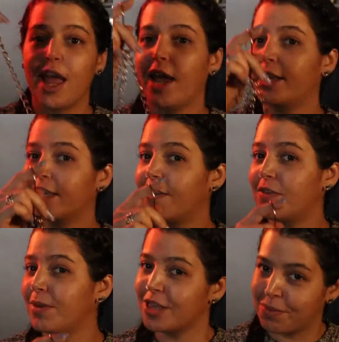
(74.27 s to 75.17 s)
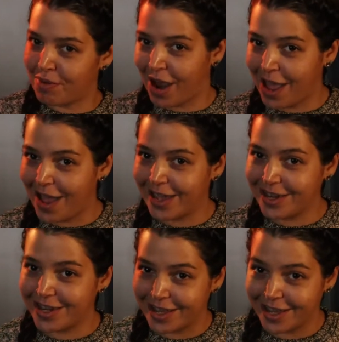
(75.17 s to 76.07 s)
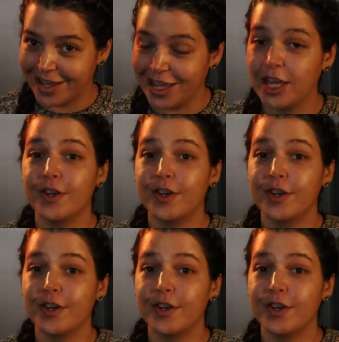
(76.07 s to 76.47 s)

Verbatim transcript: has given me the bright idea